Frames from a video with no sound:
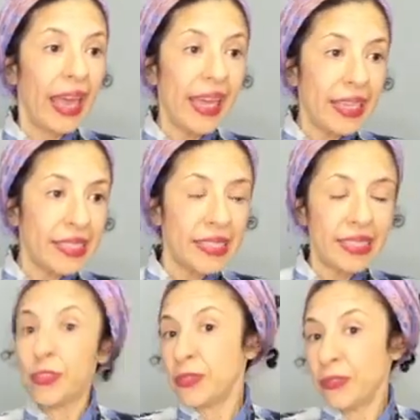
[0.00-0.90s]
And
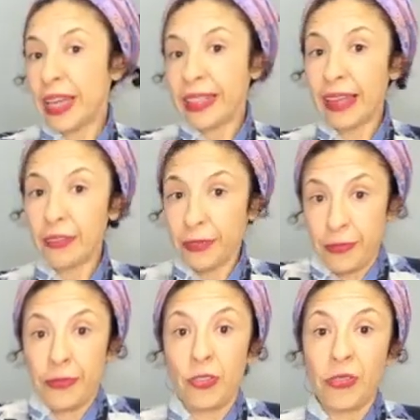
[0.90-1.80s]
to find
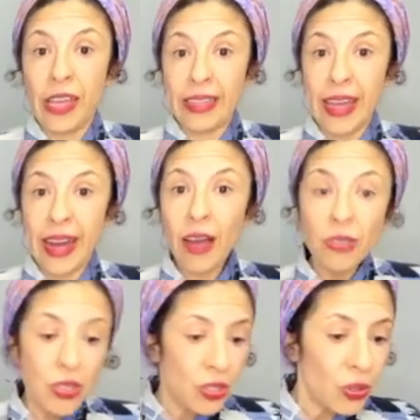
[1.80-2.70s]
that
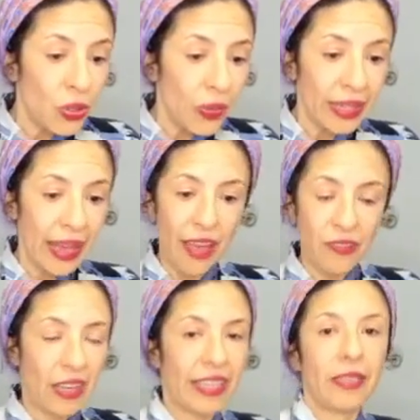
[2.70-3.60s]
out, you don't want to
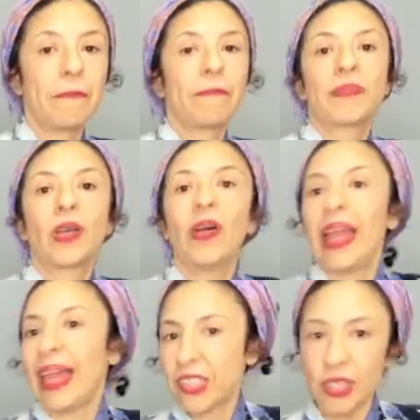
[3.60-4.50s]
have like a
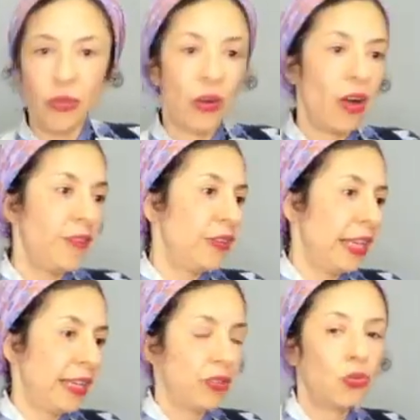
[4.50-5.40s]
collection of
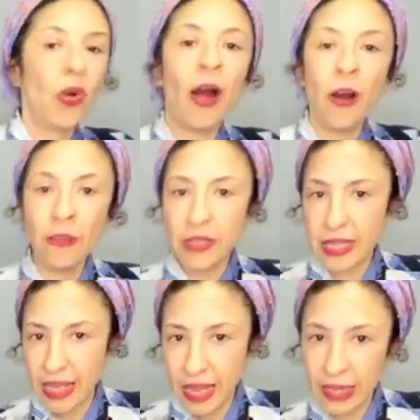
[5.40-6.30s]
like 12
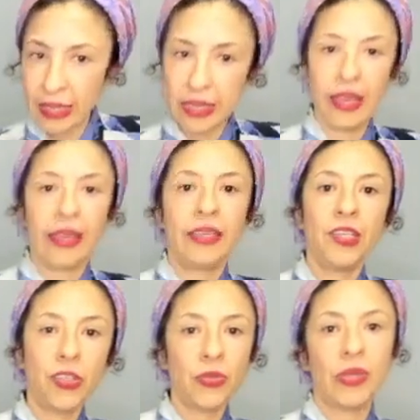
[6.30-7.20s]
designs that
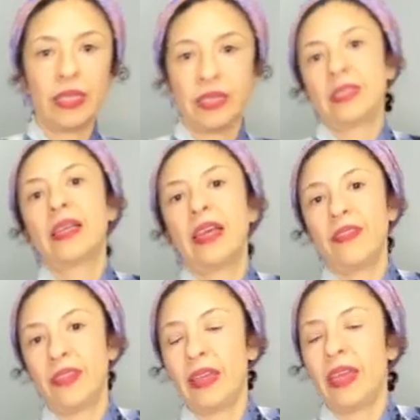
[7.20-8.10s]
each one is going to
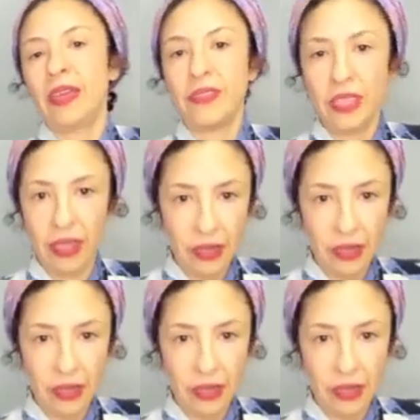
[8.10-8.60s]
have 8